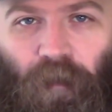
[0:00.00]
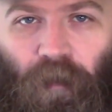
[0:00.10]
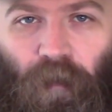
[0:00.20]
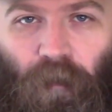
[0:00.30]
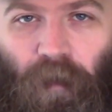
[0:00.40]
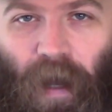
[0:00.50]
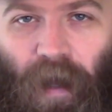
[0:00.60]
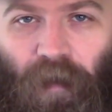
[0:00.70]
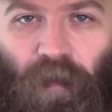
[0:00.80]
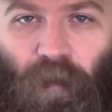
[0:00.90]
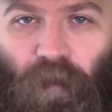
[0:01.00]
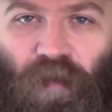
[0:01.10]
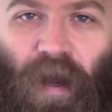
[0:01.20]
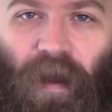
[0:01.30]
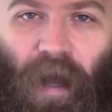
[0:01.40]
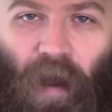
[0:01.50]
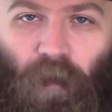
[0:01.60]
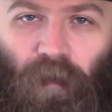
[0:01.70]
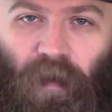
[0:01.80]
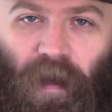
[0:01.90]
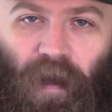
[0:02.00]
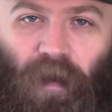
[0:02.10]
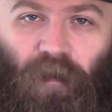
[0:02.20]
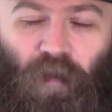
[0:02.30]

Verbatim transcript: to get to check out the